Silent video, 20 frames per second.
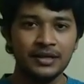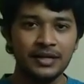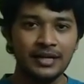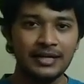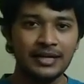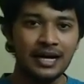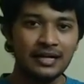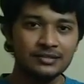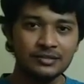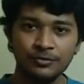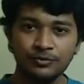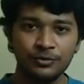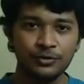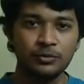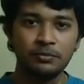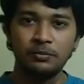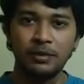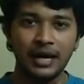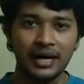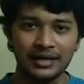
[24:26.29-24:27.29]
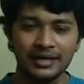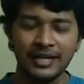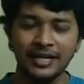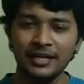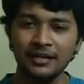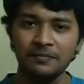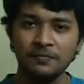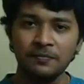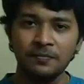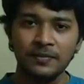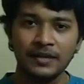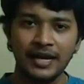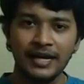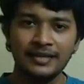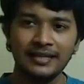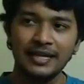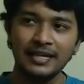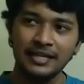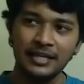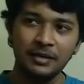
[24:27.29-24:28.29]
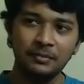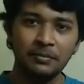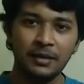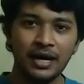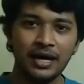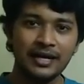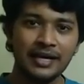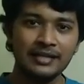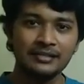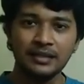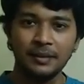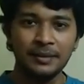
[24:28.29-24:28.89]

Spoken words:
It asks him for bargaining, and then he bargains.